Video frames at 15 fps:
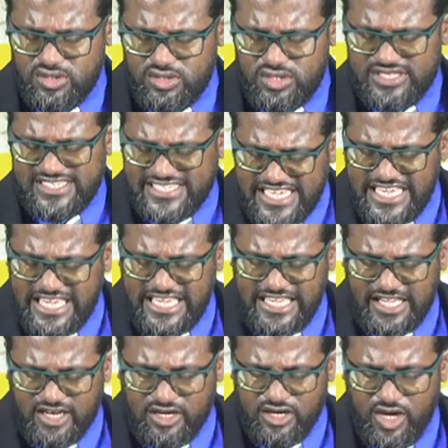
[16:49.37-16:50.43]

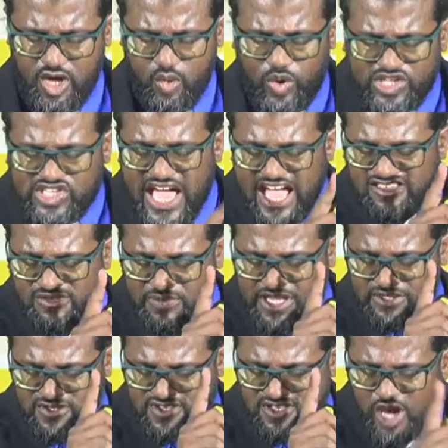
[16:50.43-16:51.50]
seed which has
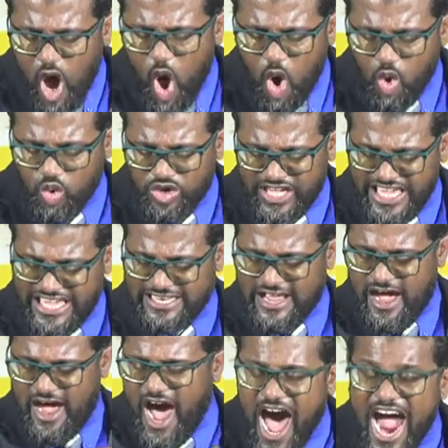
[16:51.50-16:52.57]
been sown in the
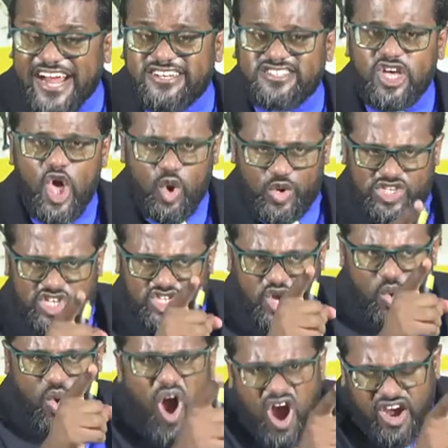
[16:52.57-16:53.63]
heart which is the
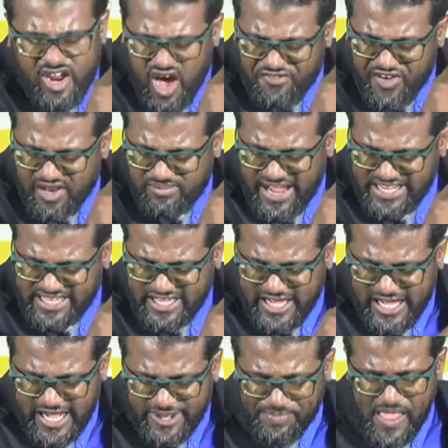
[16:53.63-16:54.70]
word of Almighty
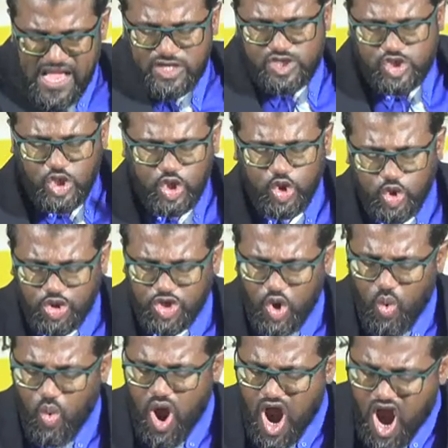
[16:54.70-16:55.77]
God. Soon the
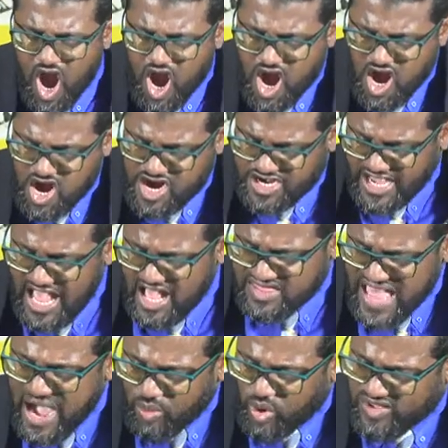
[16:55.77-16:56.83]
word
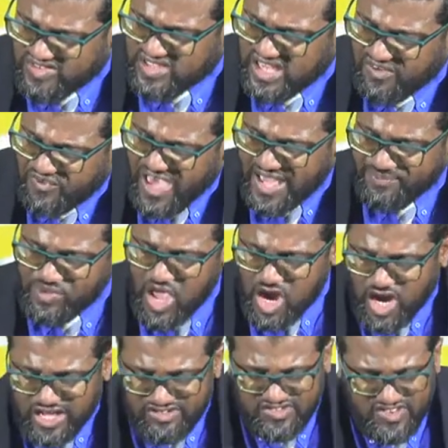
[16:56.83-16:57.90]
that was given
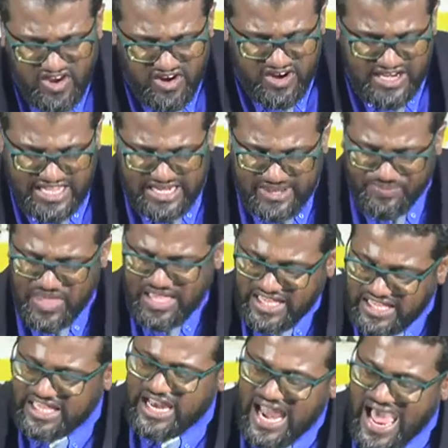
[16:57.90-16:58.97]
concerning um,
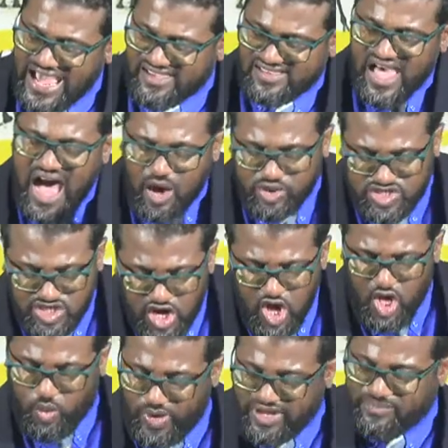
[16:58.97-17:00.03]
Eli's house uh,
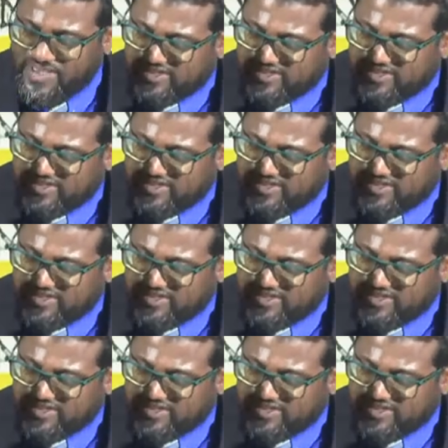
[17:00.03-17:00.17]
will be